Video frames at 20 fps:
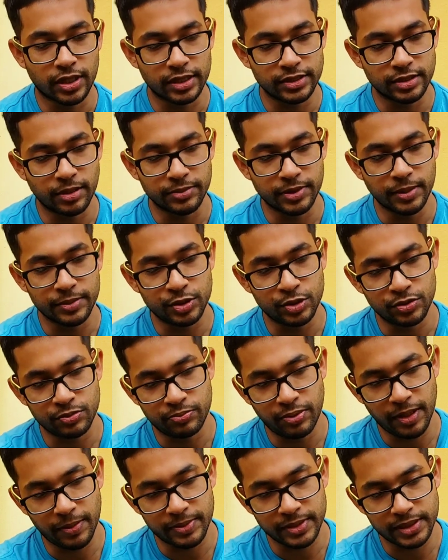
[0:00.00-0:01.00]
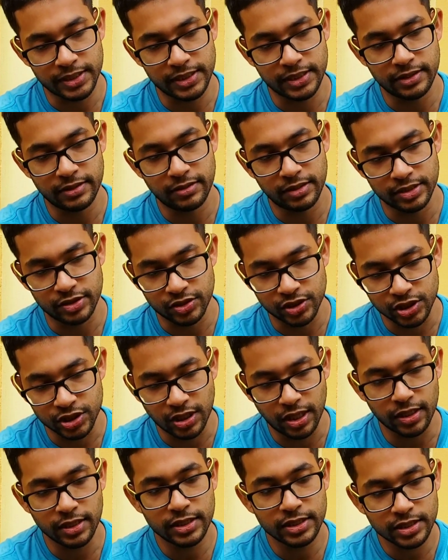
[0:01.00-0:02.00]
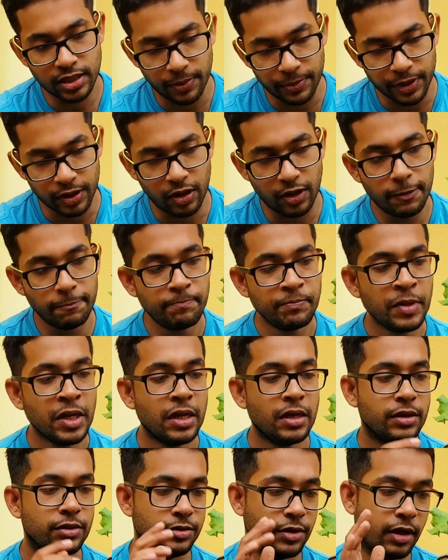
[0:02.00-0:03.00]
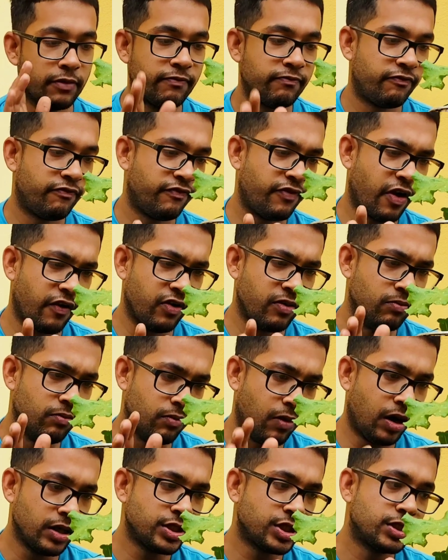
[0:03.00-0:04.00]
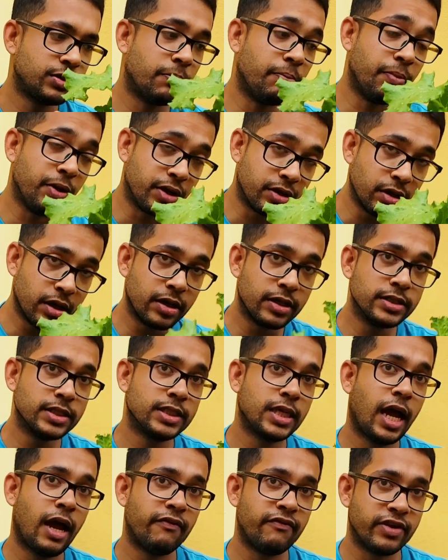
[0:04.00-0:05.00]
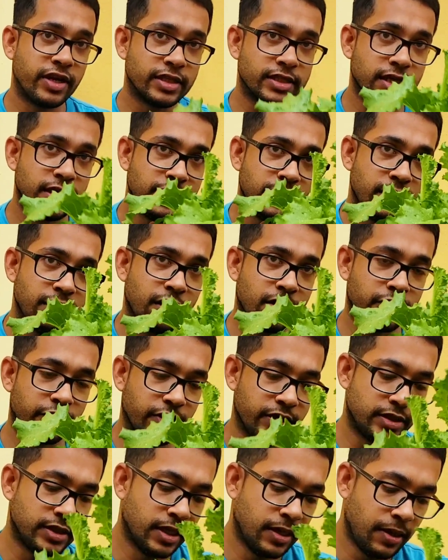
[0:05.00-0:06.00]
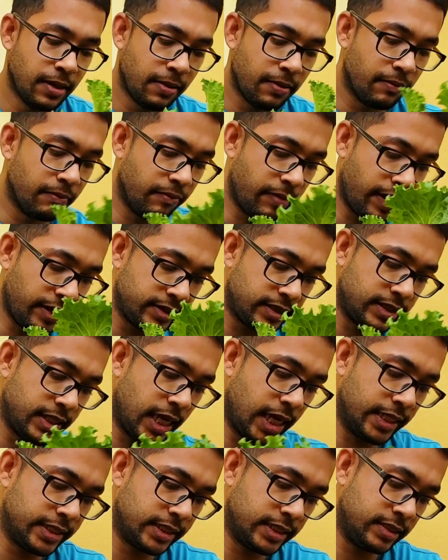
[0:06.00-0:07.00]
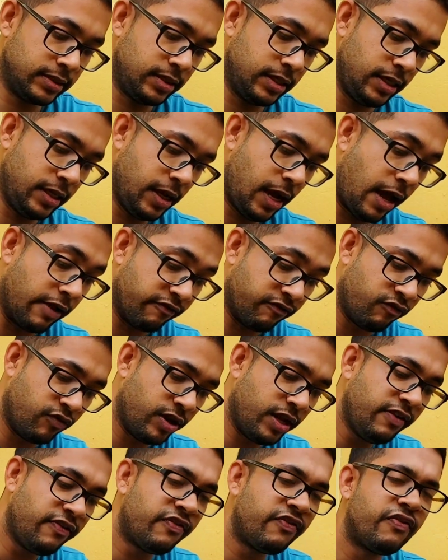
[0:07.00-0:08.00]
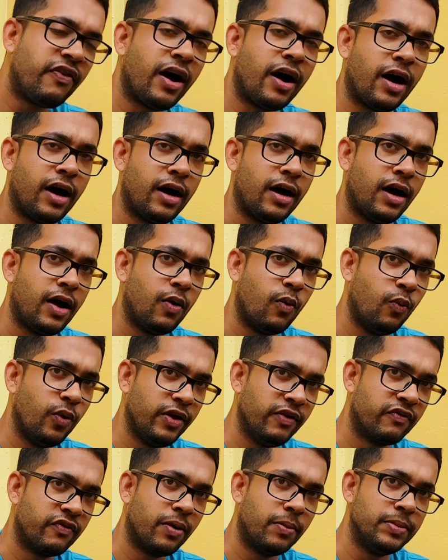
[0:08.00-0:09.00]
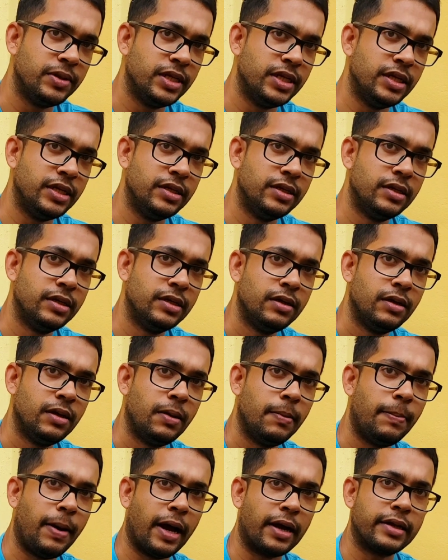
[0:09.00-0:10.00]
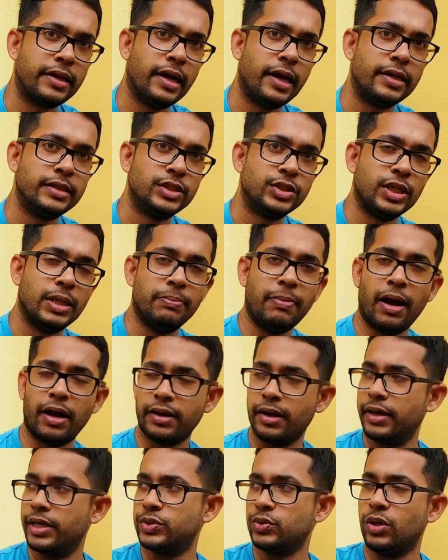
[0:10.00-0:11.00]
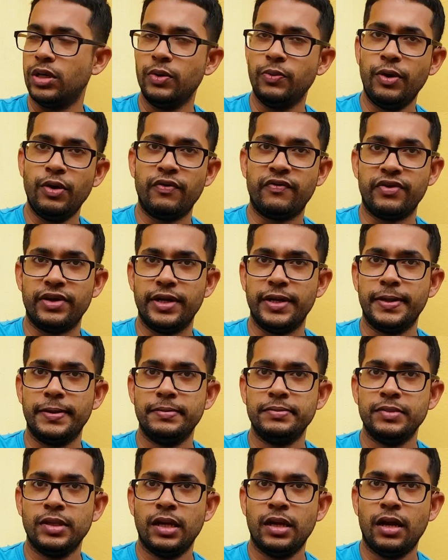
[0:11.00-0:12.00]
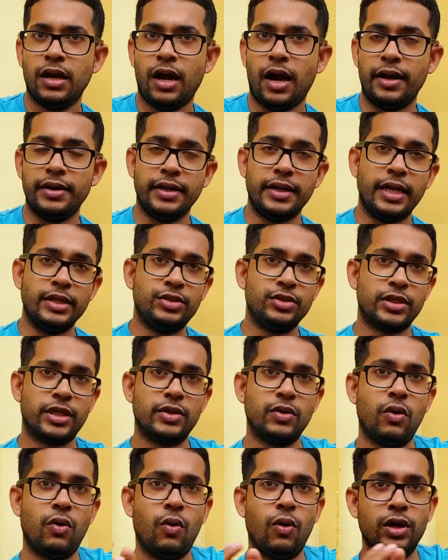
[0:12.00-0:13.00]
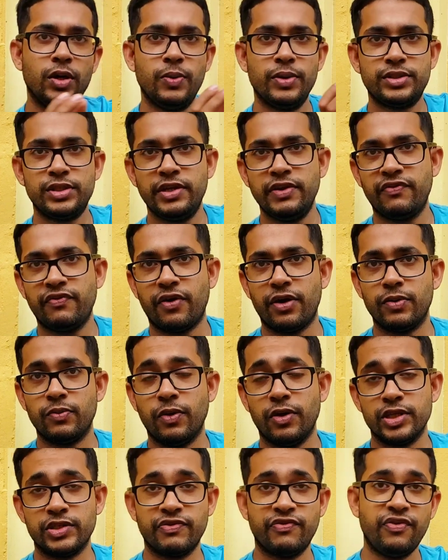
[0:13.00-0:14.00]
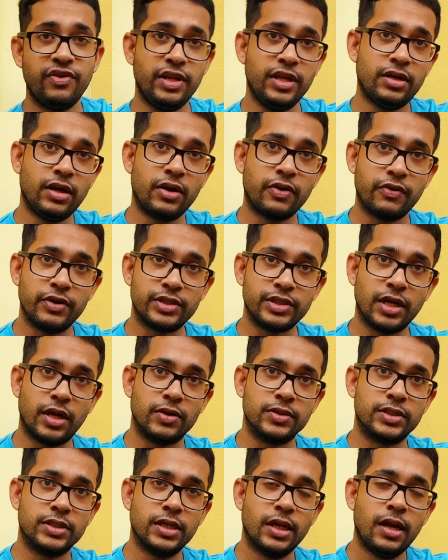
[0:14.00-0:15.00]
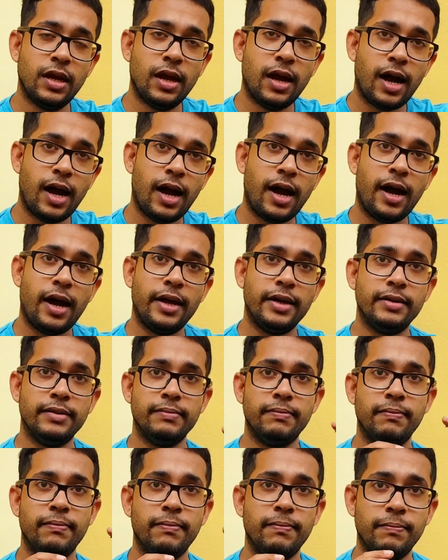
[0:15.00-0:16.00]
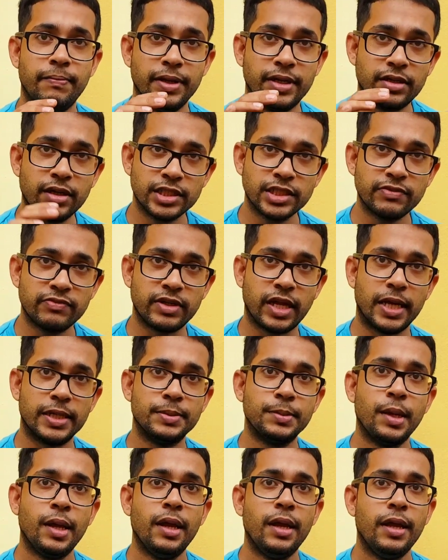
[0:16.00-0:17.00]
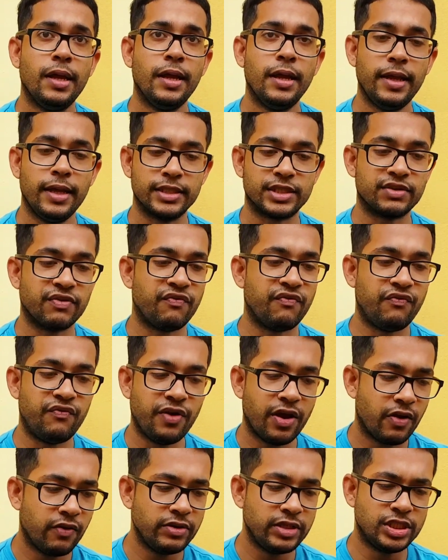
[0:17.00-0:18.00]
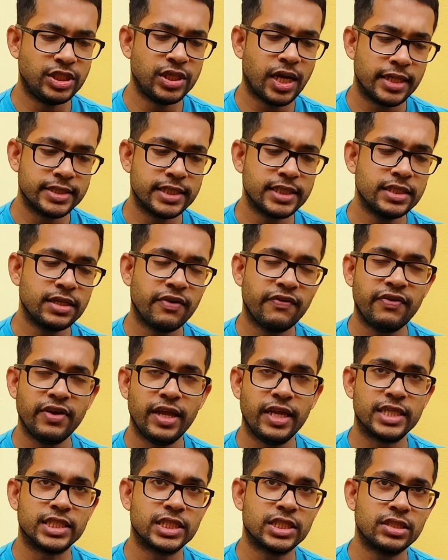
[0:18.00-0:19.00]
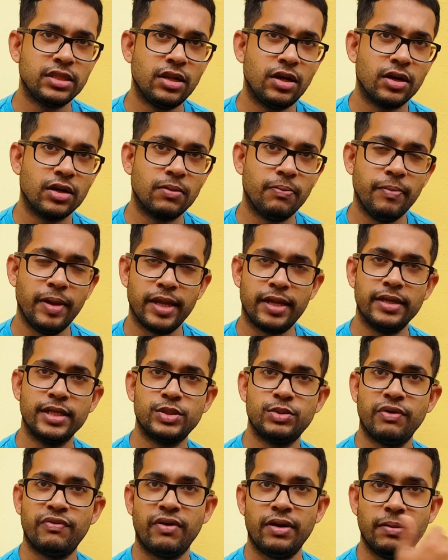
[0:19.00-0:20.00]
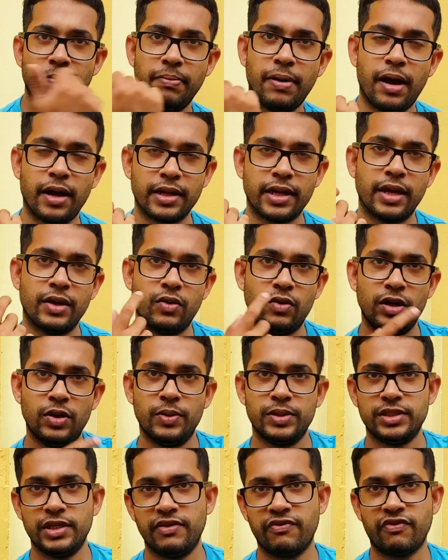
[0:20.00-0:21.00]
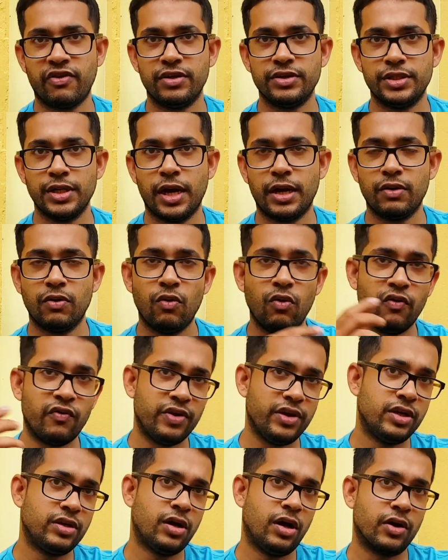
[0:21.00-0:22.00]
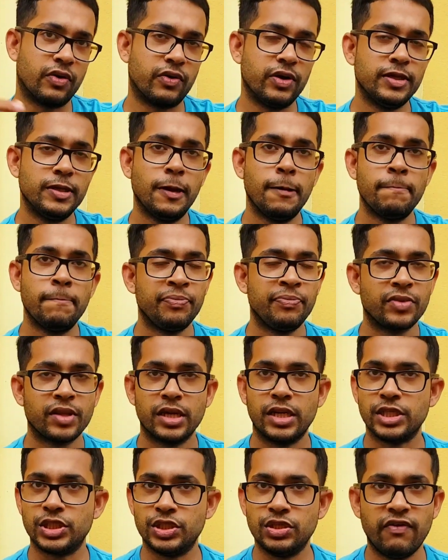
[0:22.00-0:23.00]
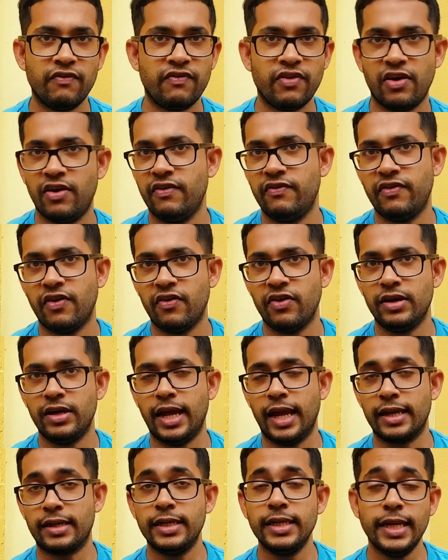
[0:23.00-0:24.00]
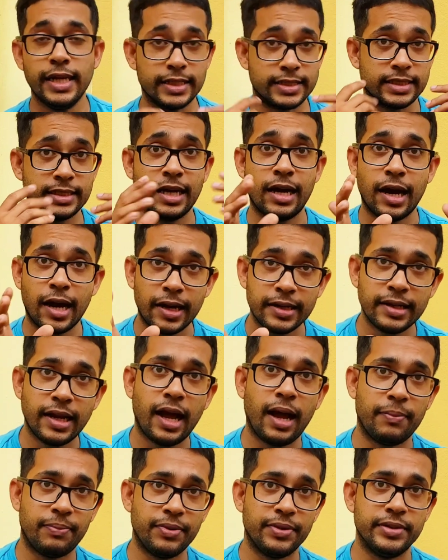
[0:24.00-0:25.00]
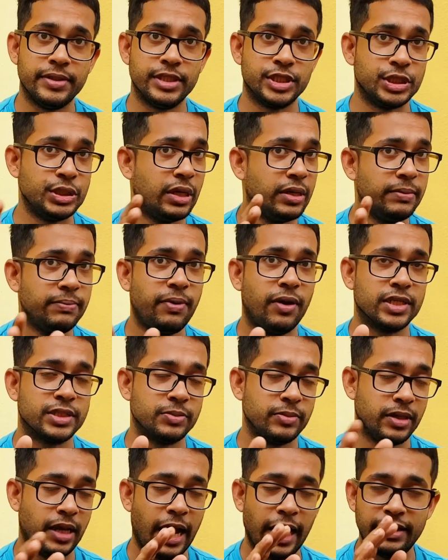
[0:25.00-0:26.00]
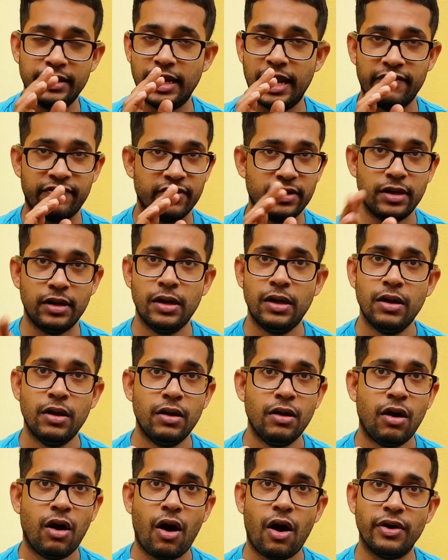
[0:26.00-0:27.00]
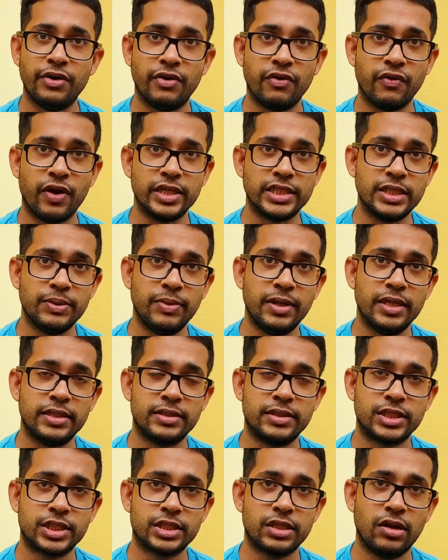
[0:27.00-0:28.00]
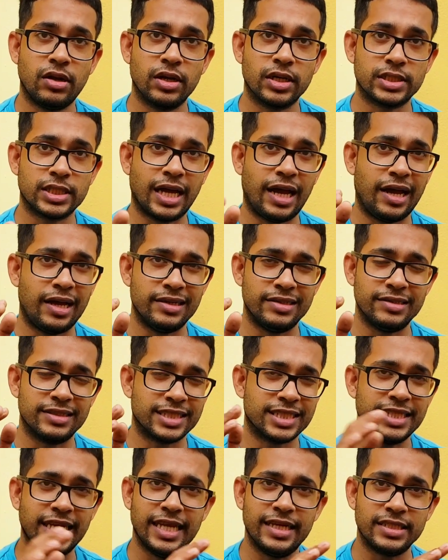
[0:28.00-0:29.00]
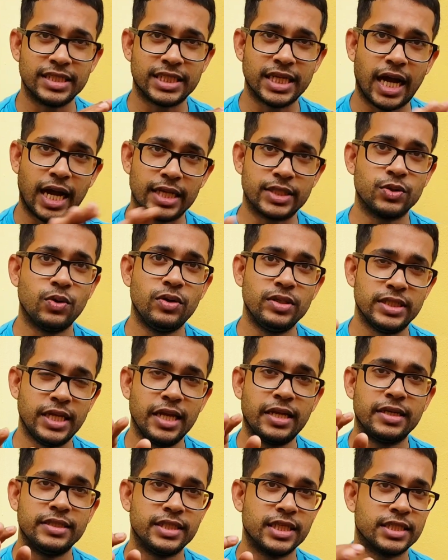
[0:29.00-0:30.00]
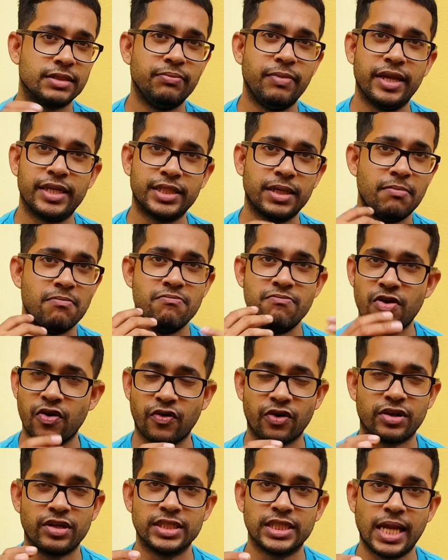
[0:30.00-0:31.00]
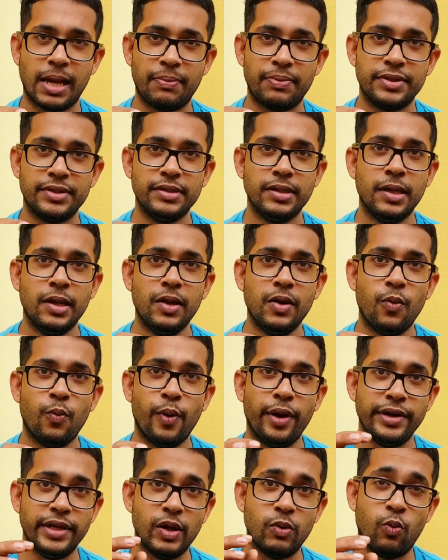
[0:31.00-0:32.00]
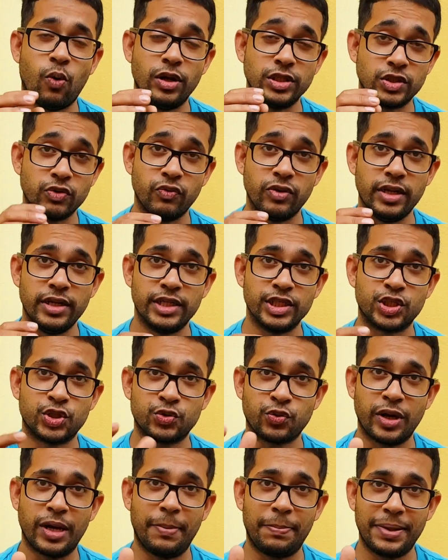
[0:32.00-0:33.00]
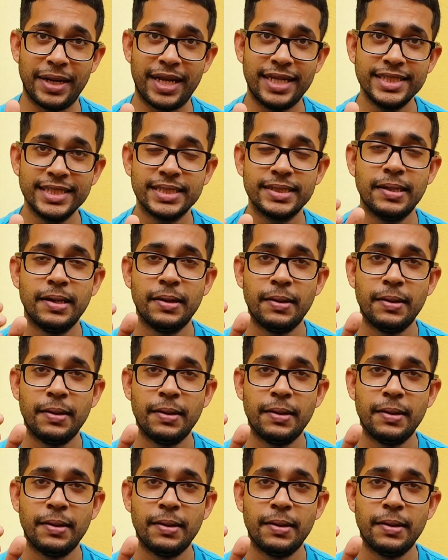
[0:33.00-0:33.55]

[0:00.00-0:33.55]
And sometimes you'd be able to see little slugs coming on. Not very much, because having it in the concrete meant that and really far away from the backyard. So the backyard is all the way over there. And then I took it all the way to the front where it's fully concreted out. And because of that, the chances of a slug making its way from the backyard all the way to the front yard over the concrete is not very, very likely. It can happen. It's not impossible. I'd never underestimate slugs and snails at all. They can just make some miracles happen when they want to really destroy a plant.